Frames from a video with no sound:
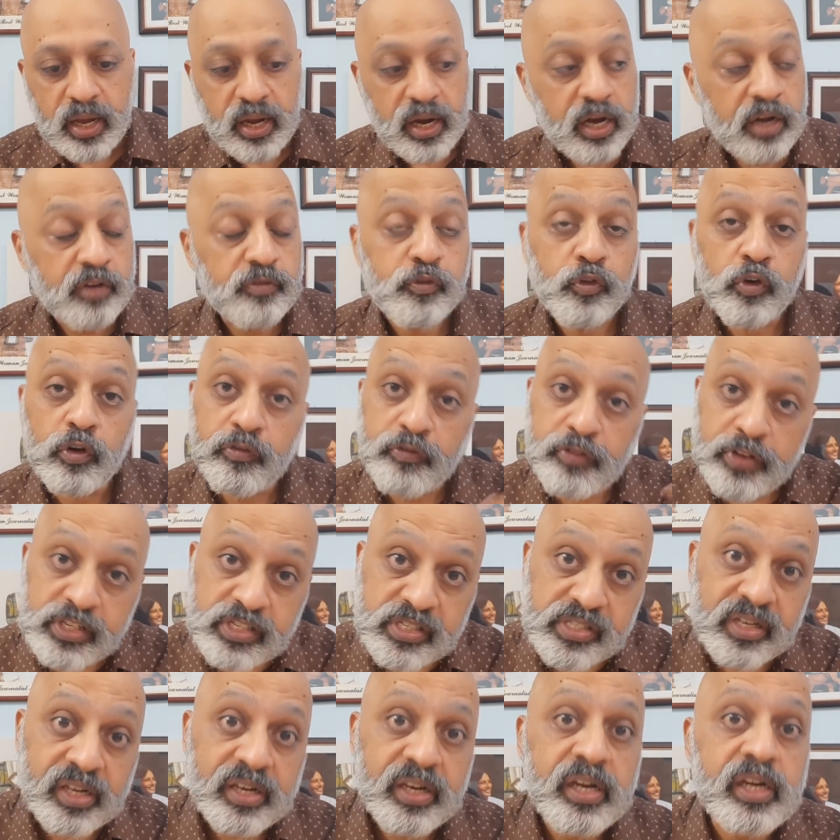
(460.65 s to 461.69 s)
It
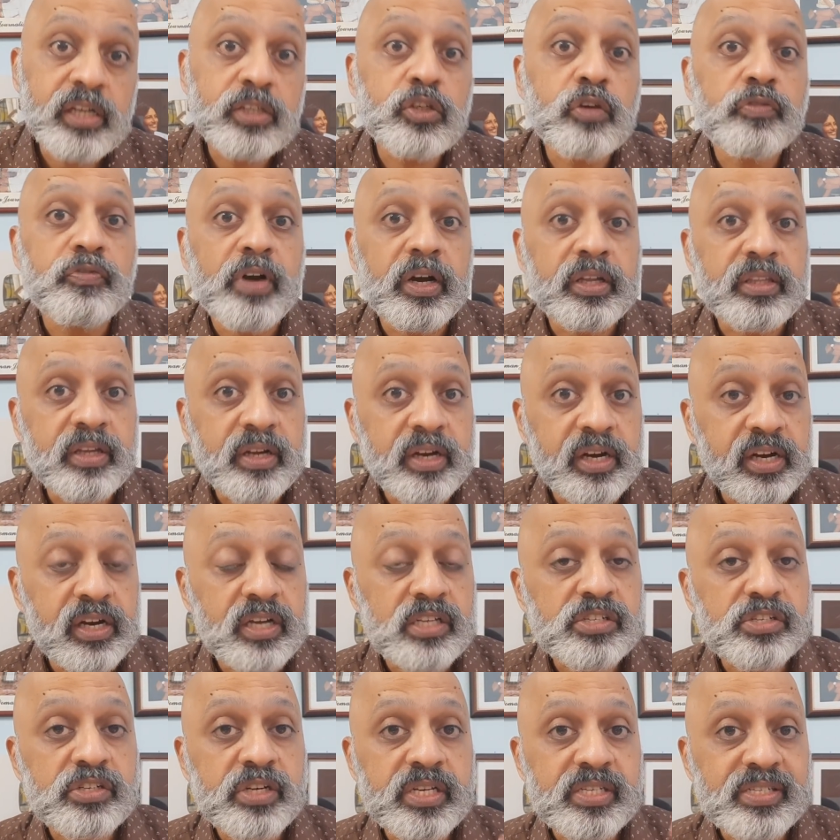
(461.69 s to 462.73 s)
fulfills the needs of other
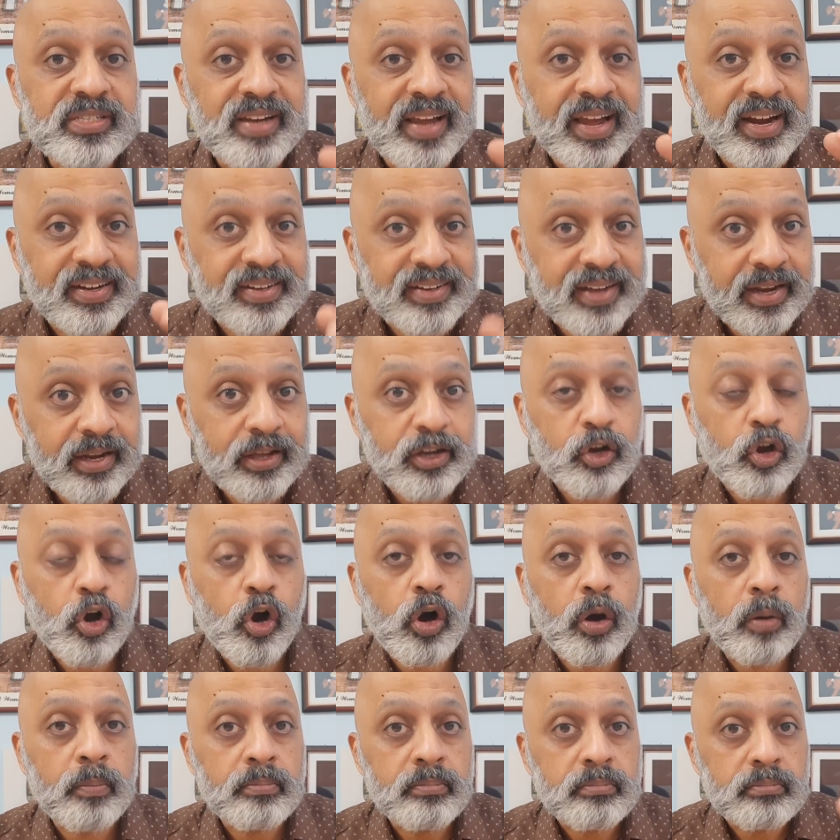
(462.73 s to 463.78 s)
industries like
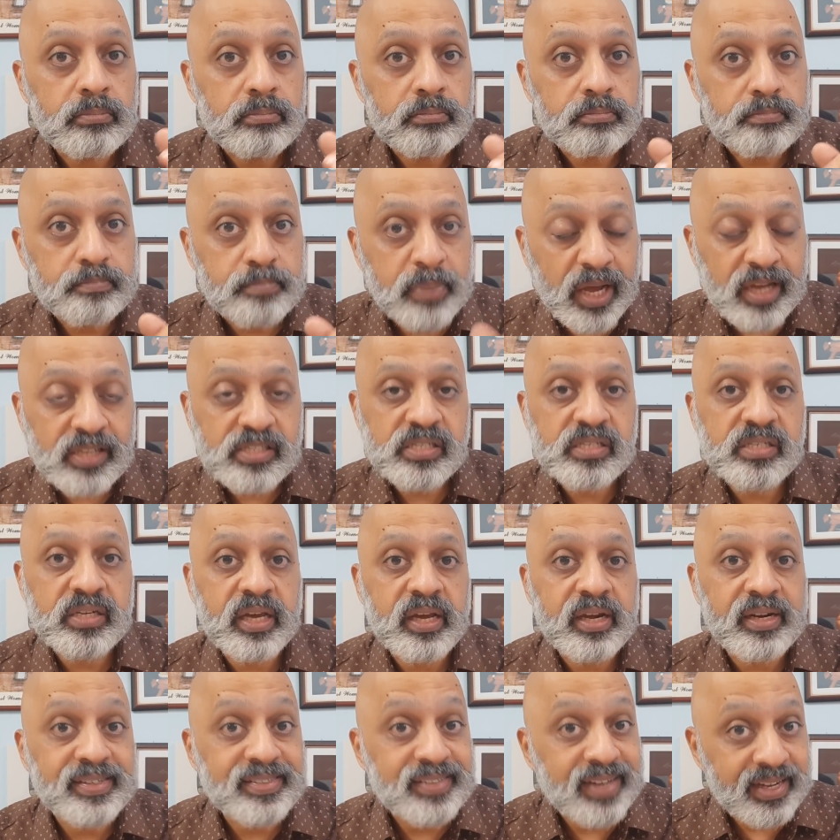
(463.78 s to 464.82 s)
telecom,
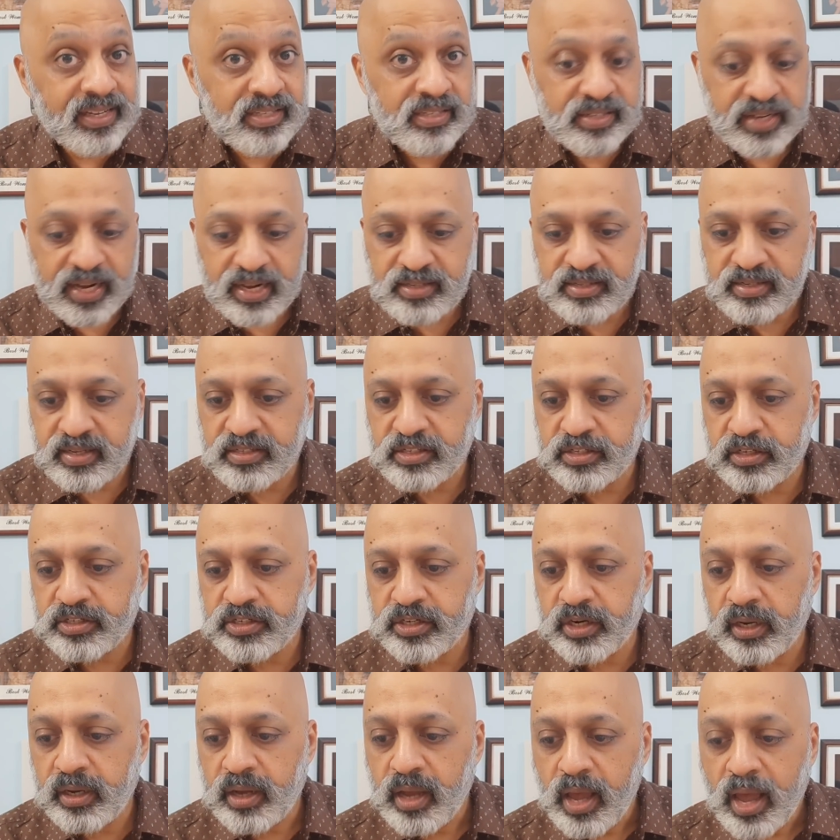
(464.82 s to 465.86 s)
plastic, textiles,
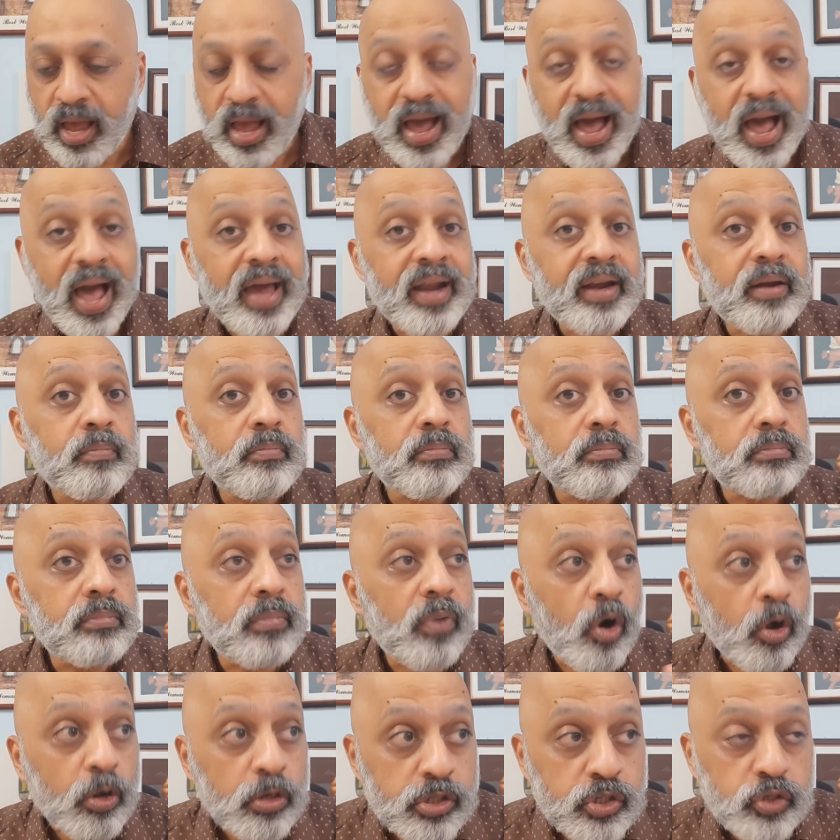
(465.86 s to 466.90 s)
etc. And
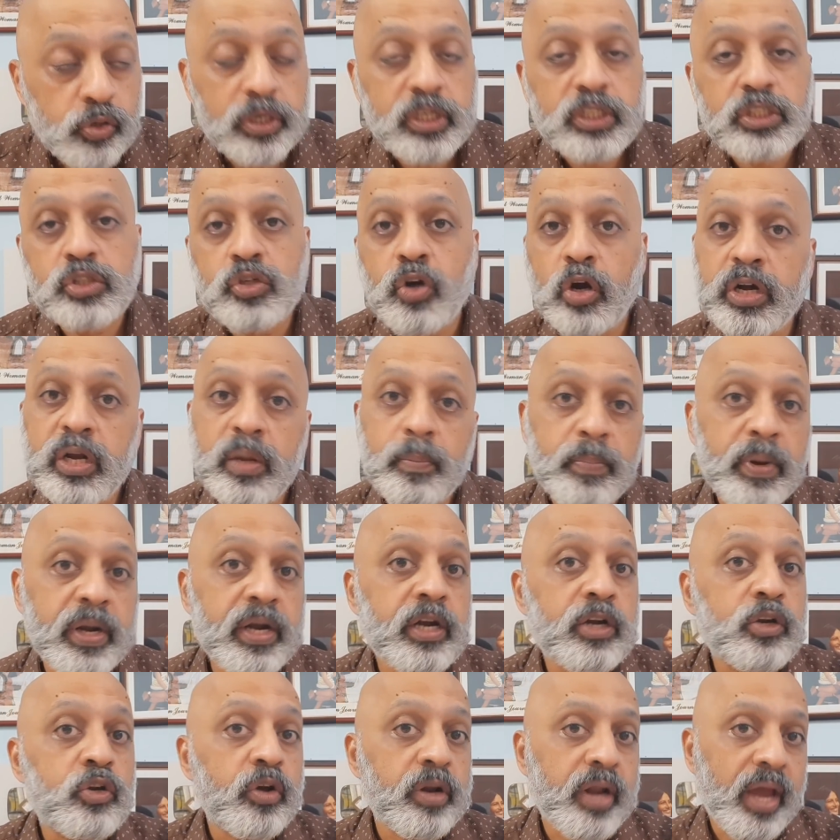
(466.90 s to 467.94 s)
also, it's not
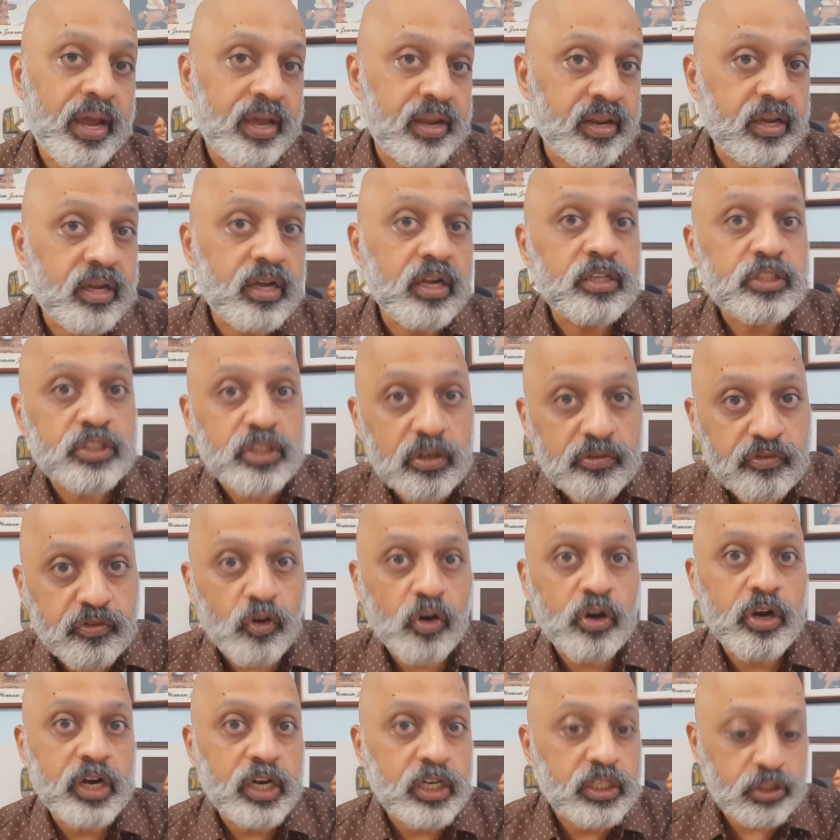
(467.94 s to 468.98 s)
dependent on agriculture
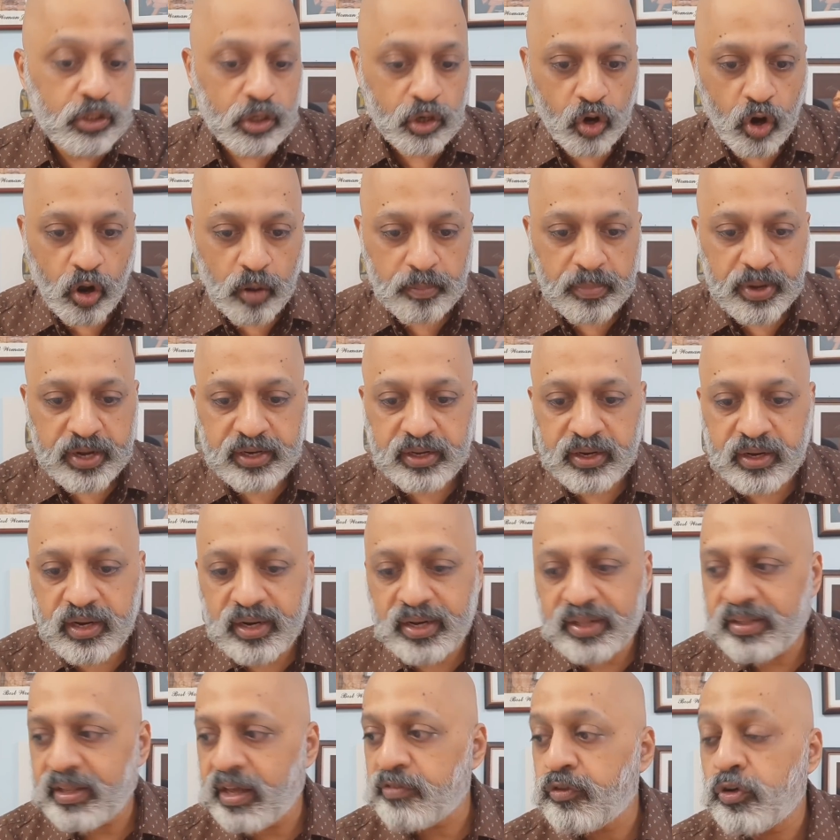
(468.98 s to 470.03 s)
for its raw material,
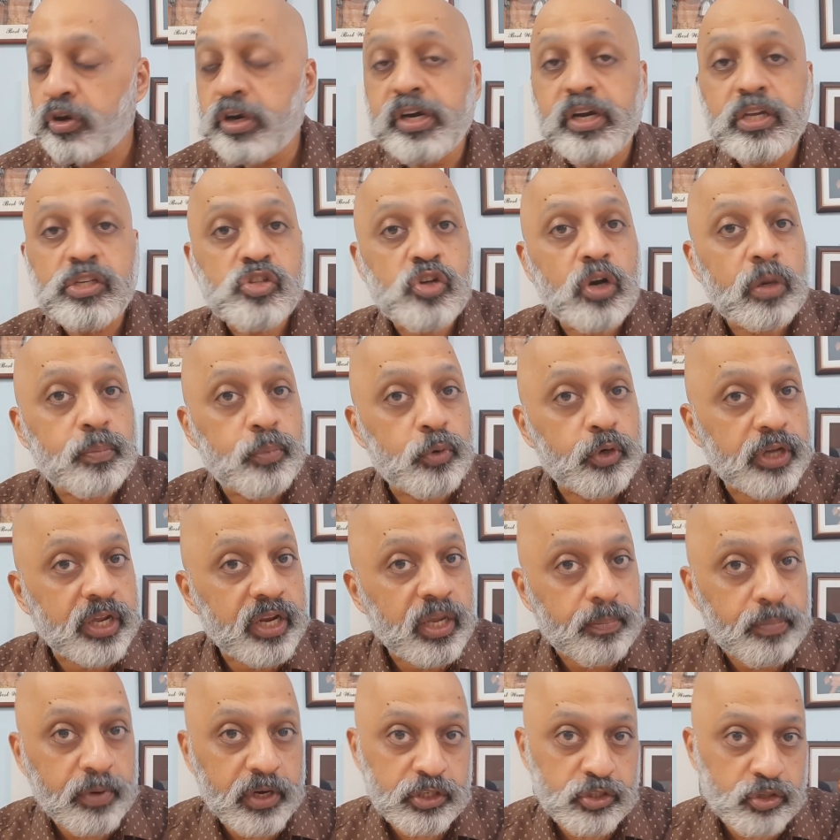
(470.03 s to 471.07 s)
and therefore it does not put
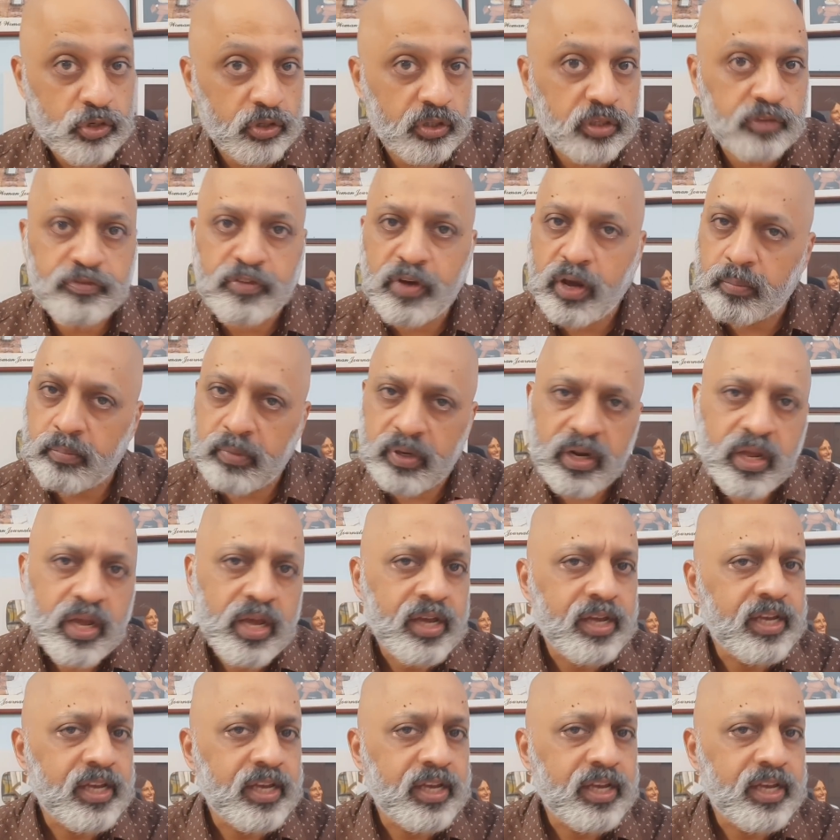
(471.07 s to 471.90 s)
any pressure on the farmer.